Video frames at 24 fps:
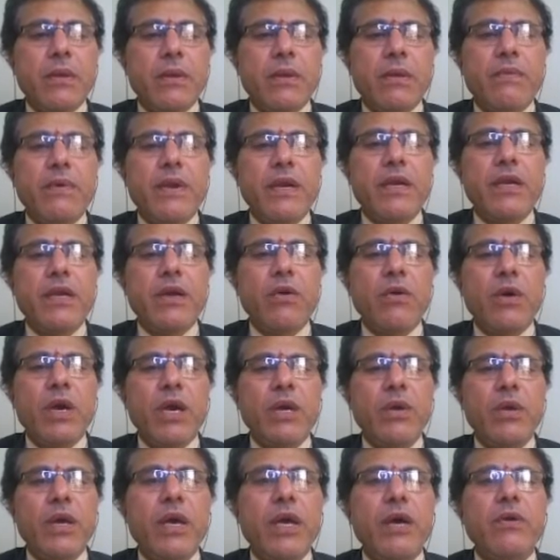Where now I
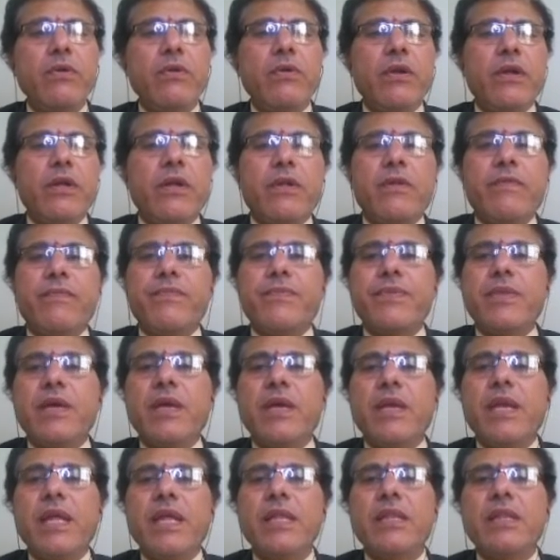do have the
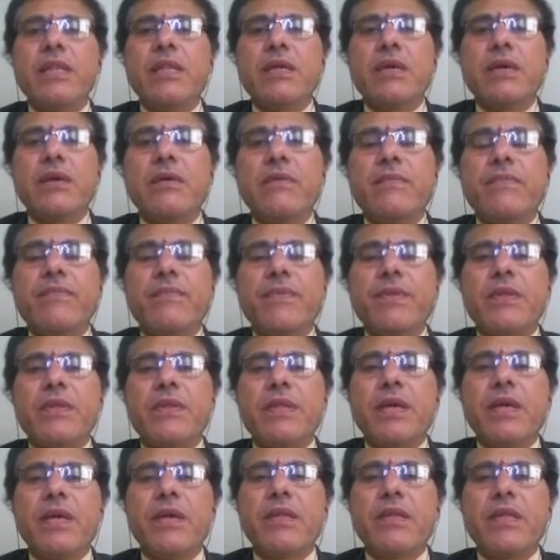length,
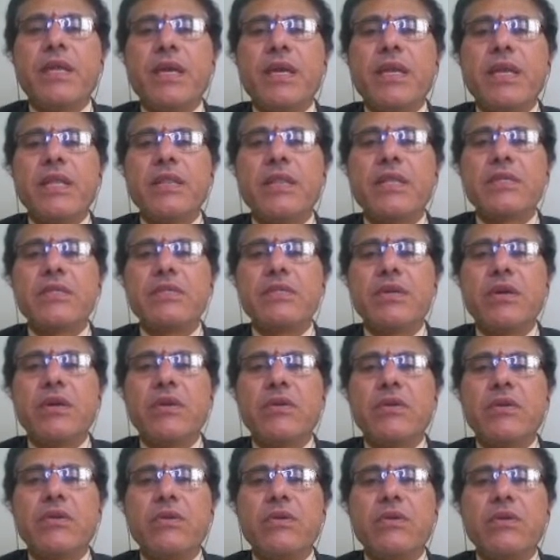that length is equal
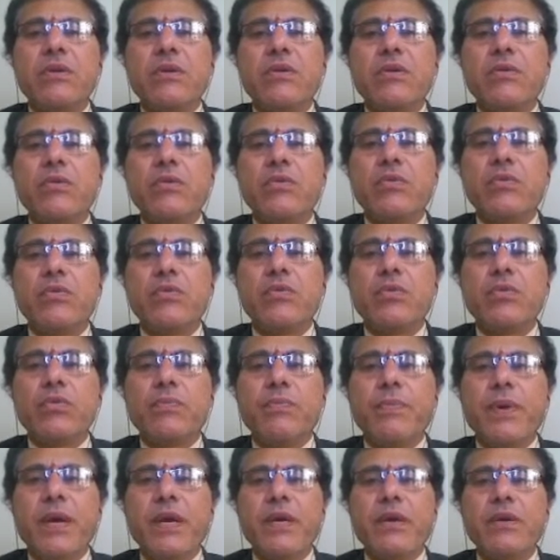to
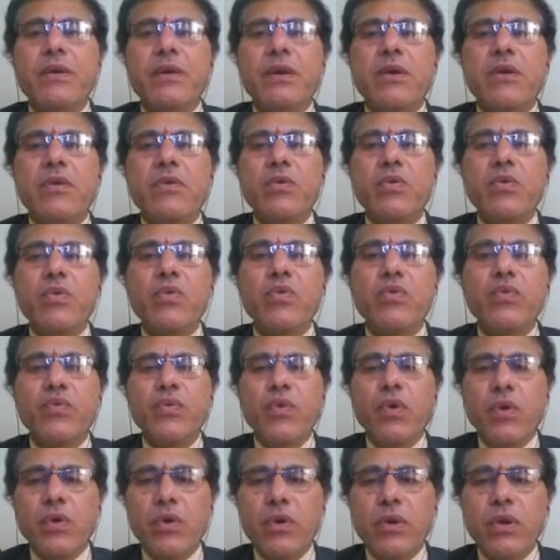
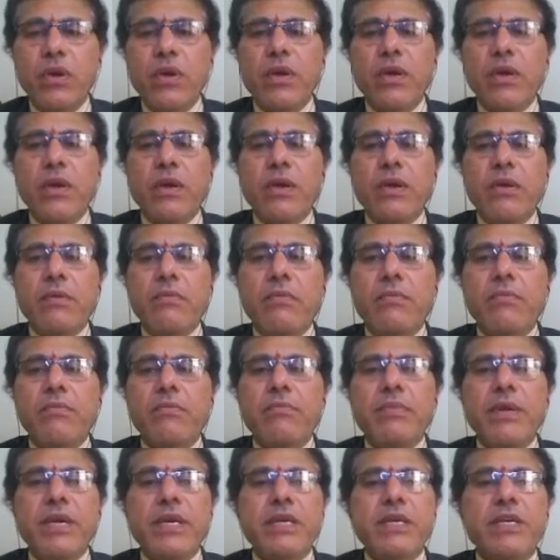2.24
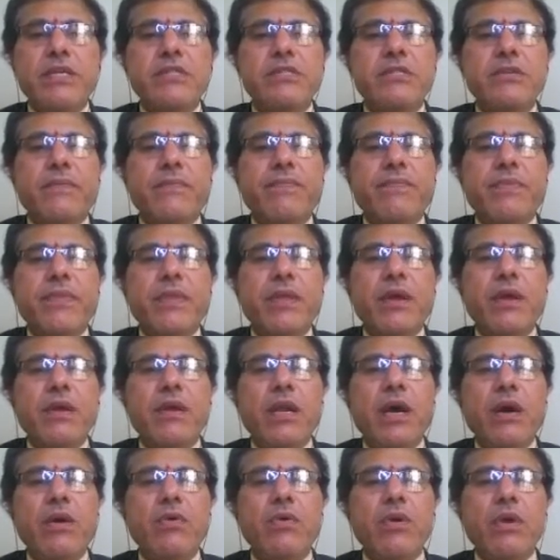meters.
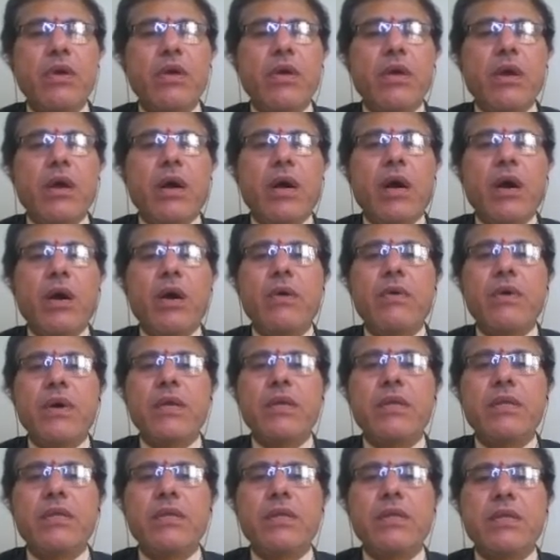Now
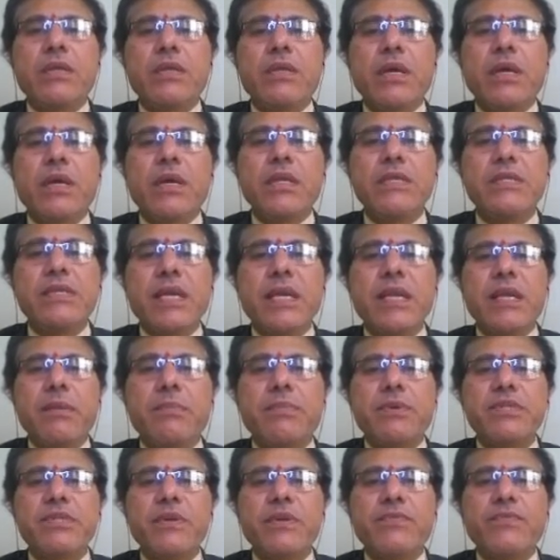however the design
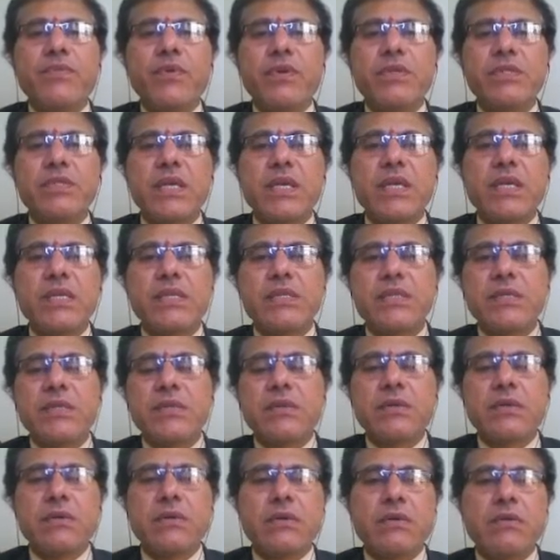compression force is
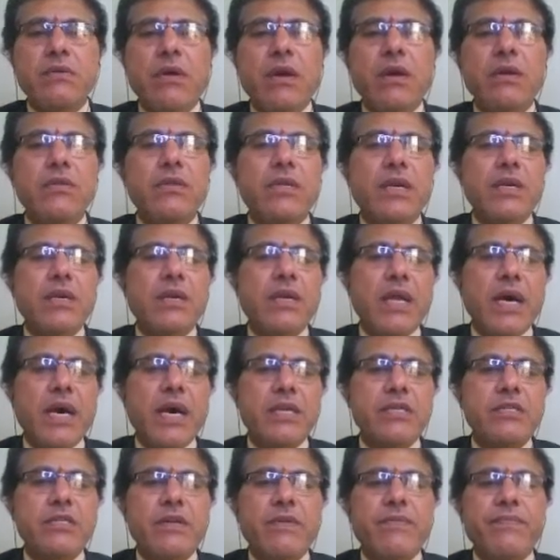not that
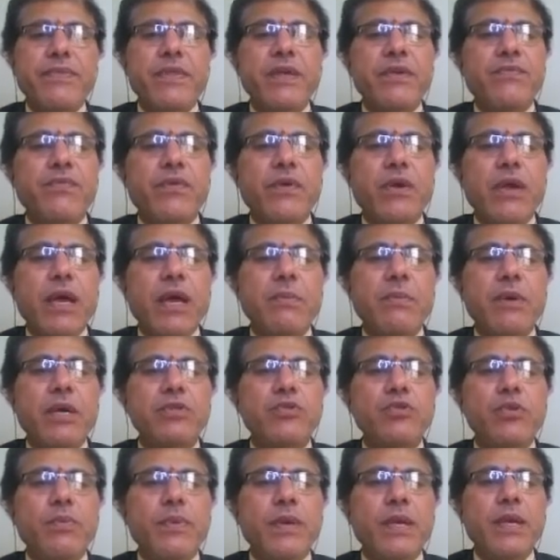large, therefore I am
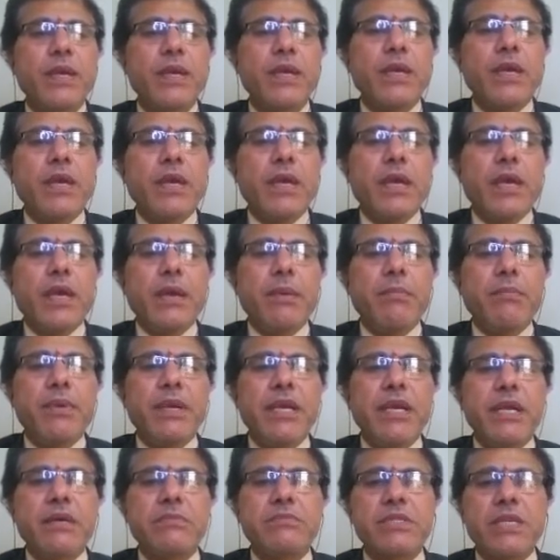assuming a
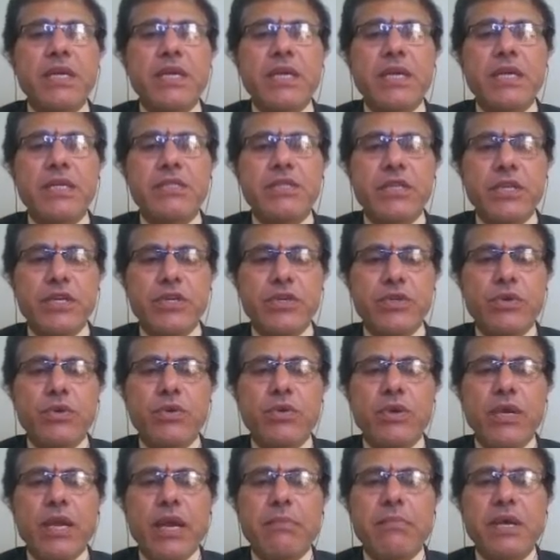medium slenderness ratio,
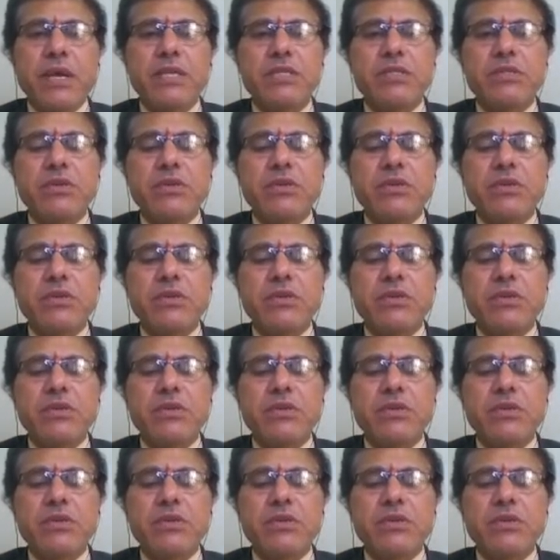lambda is